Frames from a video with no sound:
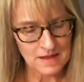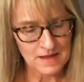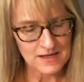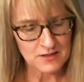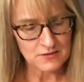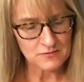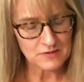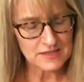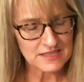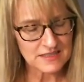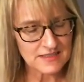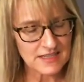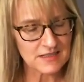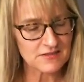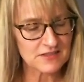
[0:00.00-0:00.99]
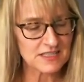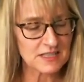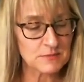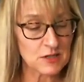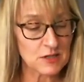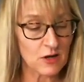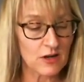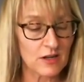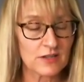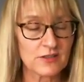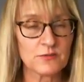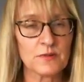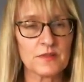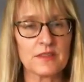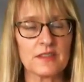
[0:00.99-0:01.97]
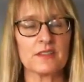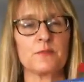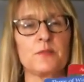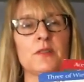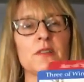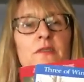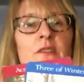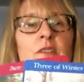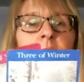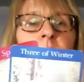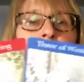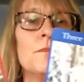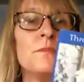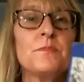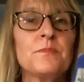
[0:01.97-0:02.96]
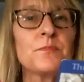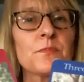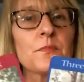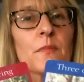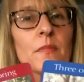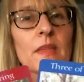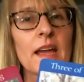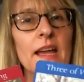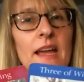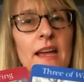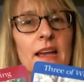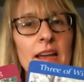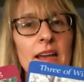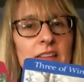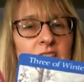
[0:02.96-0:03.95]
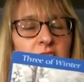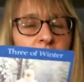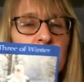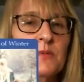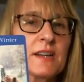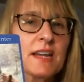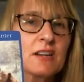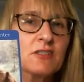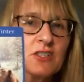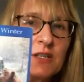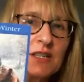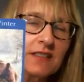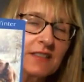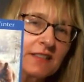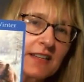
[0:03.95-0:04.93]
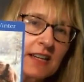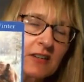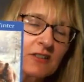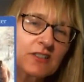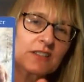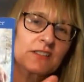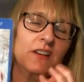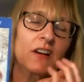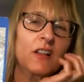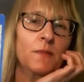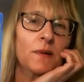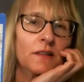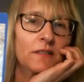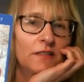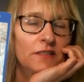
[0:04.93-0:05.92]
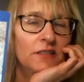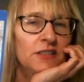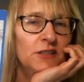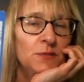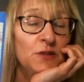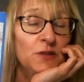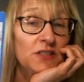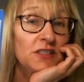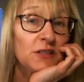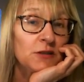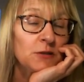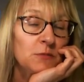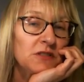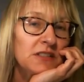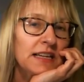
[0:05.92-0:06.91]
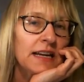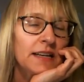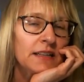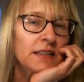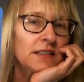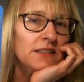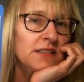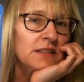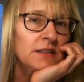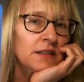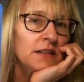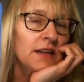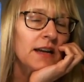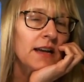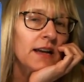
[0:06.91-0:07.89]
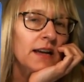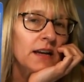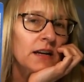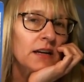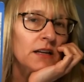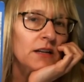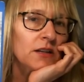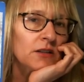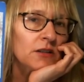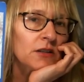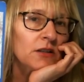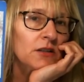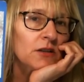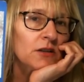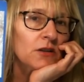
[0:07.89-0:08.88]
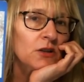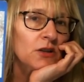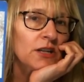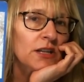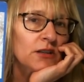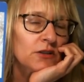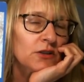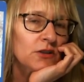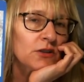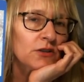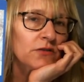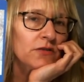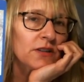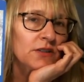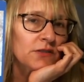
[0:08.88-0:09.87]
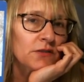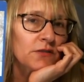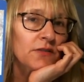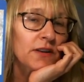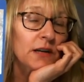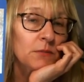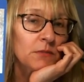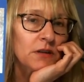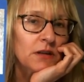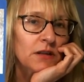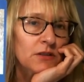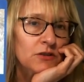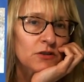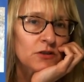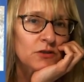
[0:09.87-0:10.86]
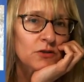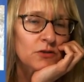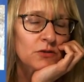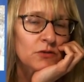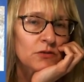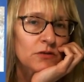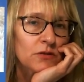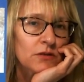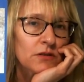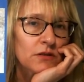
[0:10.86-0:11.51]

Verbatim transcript: you know, really does kind of seem at odds with this beautiful Ace of Spring energy because this energy is all about experiencing some sadness and looking to your friends and family to